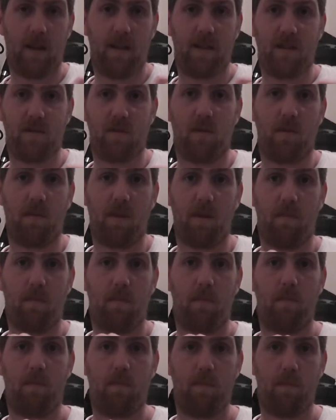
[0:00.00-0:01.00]
this one will be
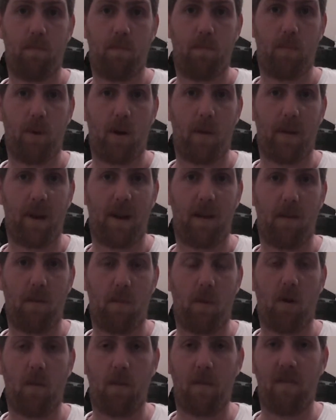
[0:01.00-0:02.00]
popping out the
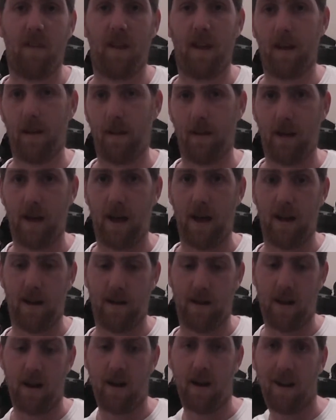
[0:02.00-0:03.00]
bottom of it,
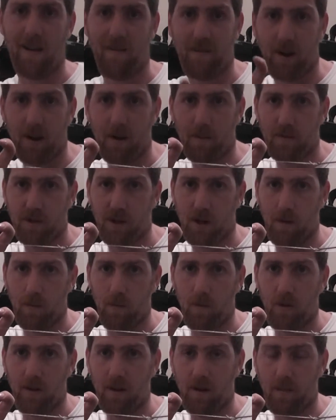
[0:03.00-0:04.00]
and then I'll have an upturn
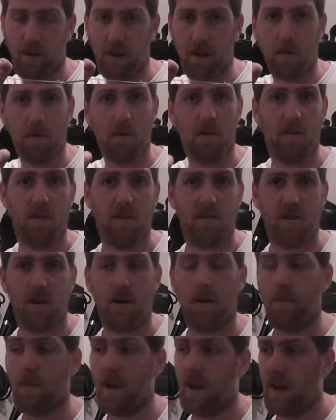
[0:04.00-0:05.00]
one that will be going on the
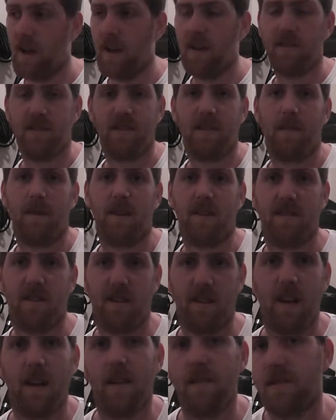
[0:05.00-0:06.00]
top, similar
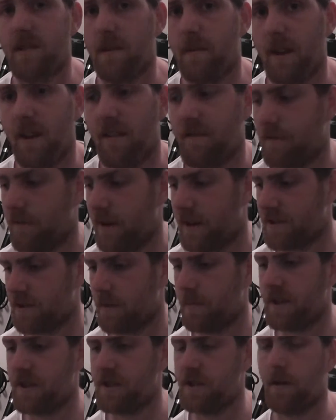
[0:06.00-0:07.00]
to some of the other rigs
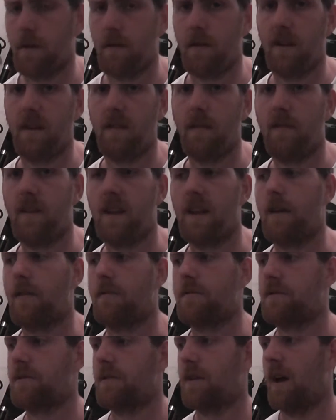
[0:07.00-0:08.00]
I've been showing you in the
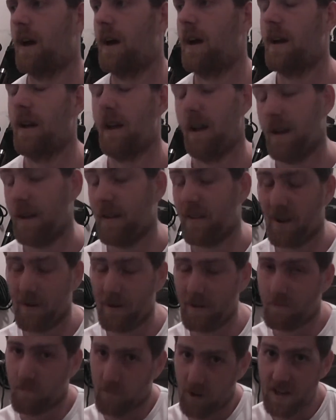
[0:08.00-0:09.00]
videos. The
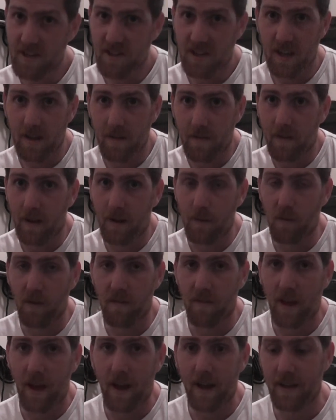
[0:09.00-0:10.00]
only risky thing
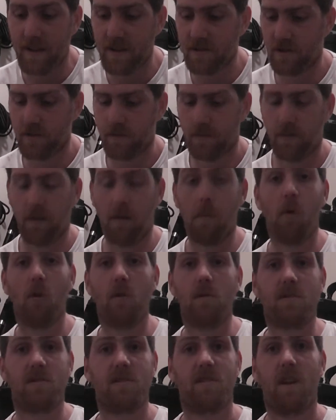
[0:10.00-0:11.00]
with that is the
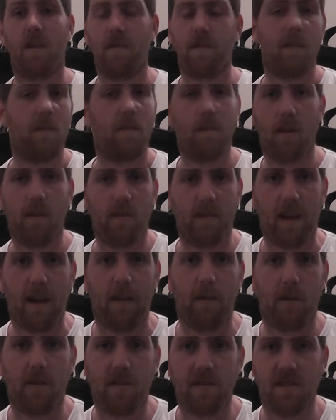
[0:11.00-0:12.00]
more stuff you've got
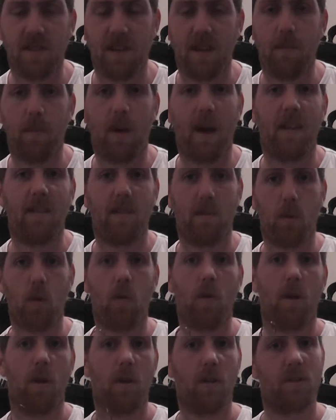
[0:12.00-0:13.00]
down on the seabed, the
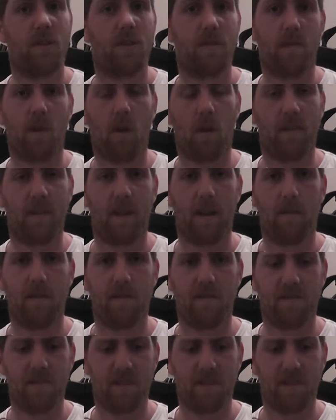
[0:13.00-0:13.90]
more hooks you've got down on the